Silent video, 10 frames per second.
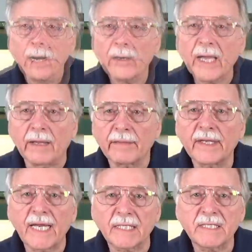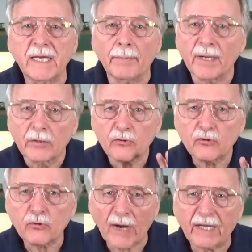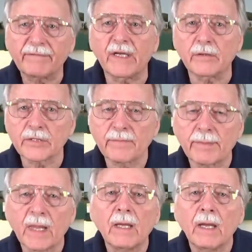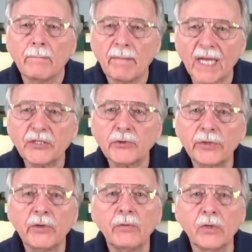Okay, the next tip, track feeders. Make sure you